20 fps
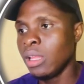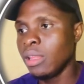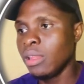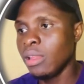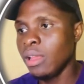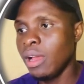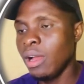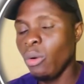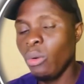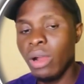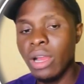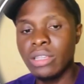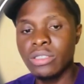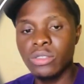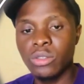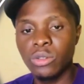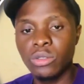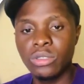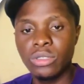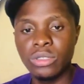Now, while
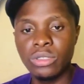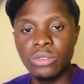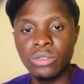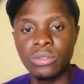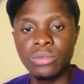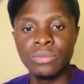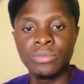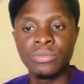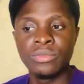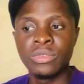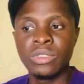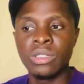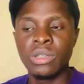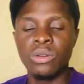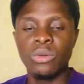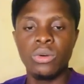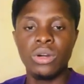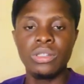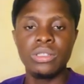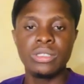it's loading,
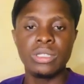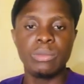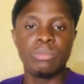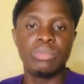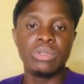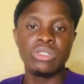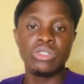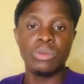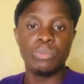what is a piece?